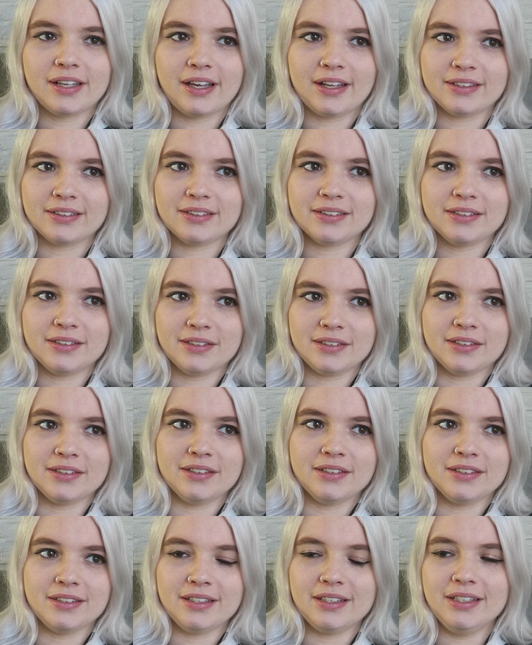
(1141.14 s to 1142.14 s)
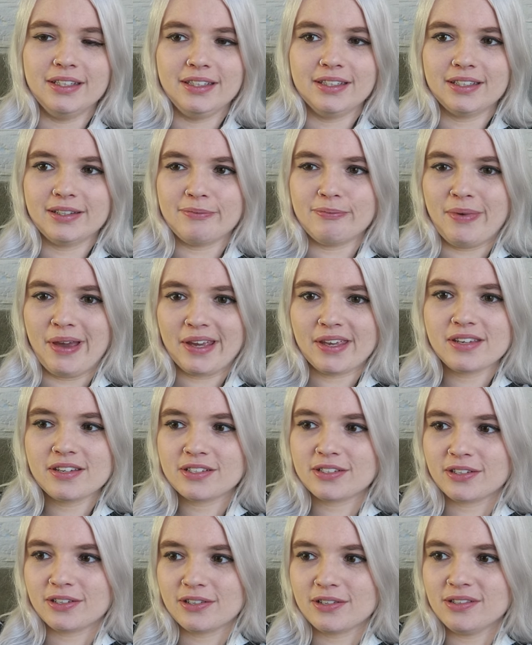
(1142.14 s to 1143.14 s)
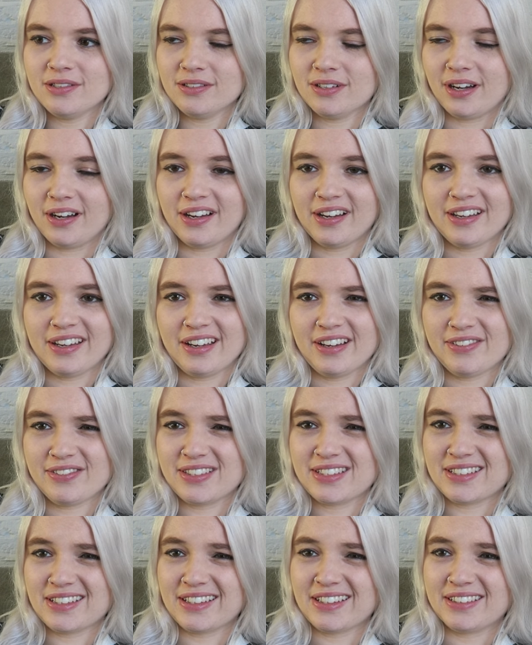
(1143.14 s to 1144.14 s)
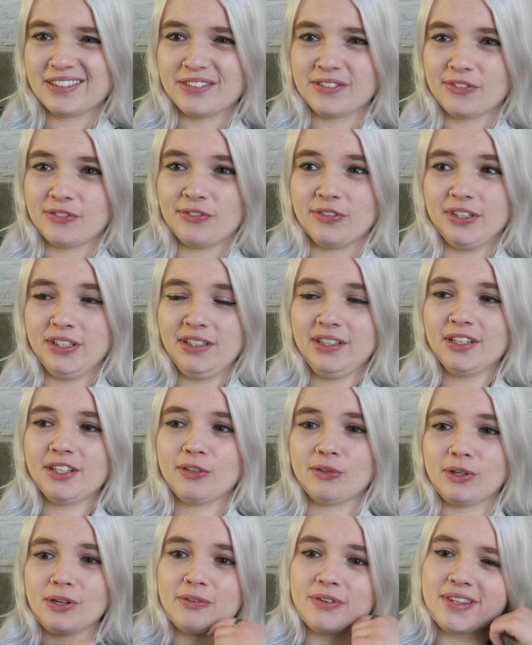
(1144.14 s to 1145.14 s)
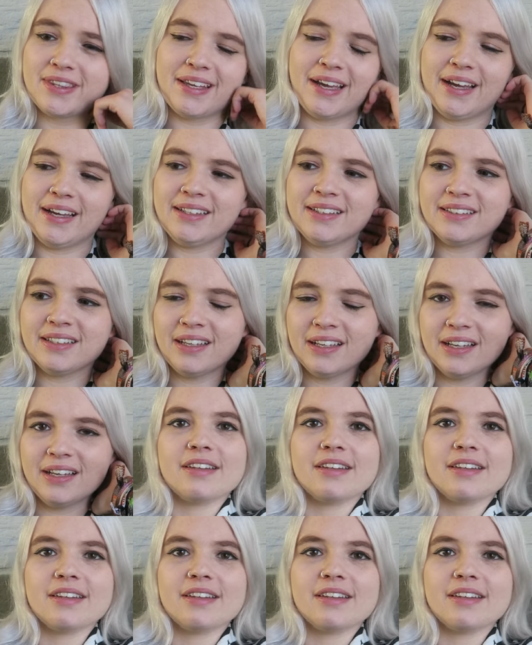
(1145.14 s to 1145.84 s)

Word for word: than the Negan and Maggie show, I have to say I don't really agree with that.